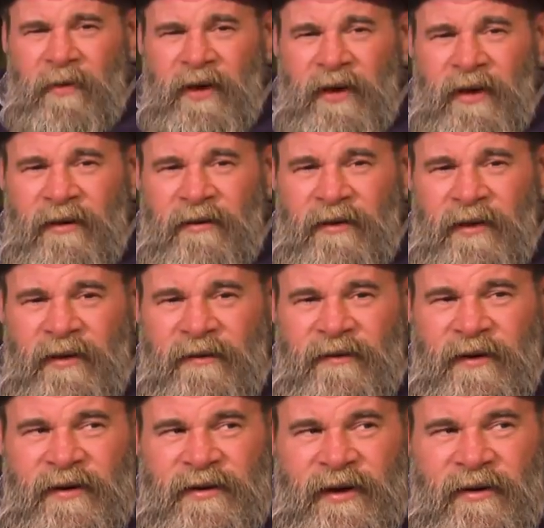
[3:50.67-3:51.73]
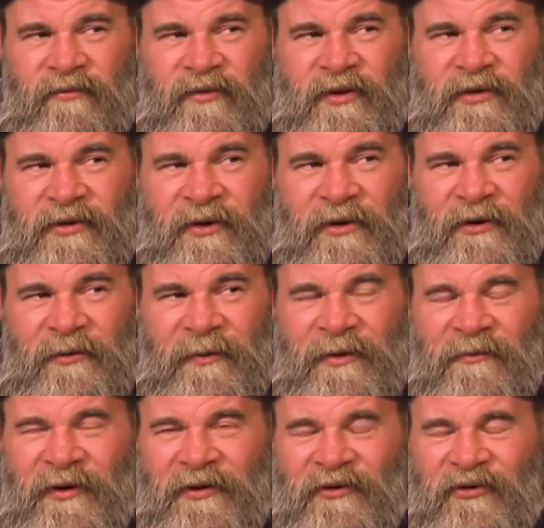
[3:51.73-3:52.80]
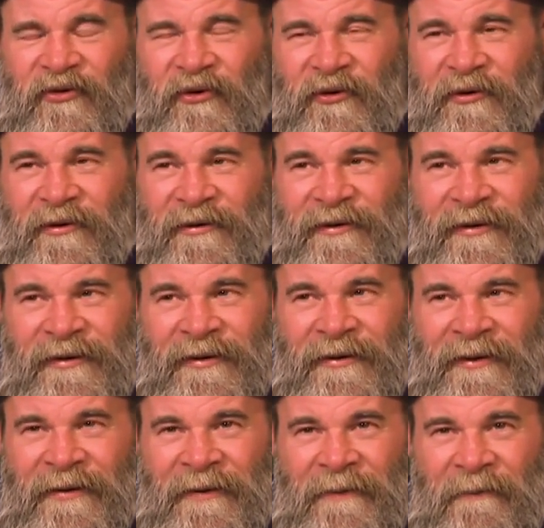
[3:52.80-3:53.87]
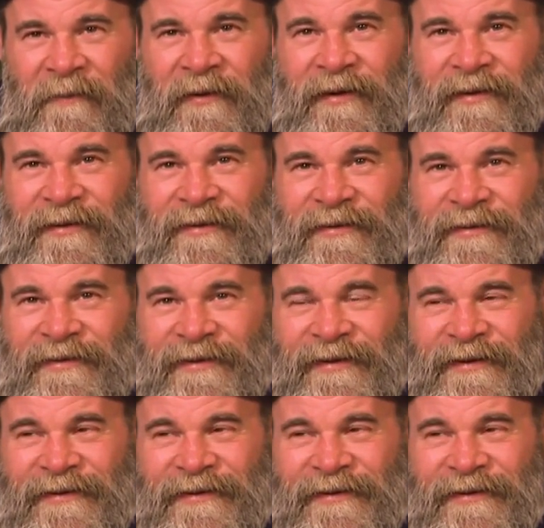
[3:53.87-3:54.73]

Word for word: band. I think that's the term. I'm not sure, but they,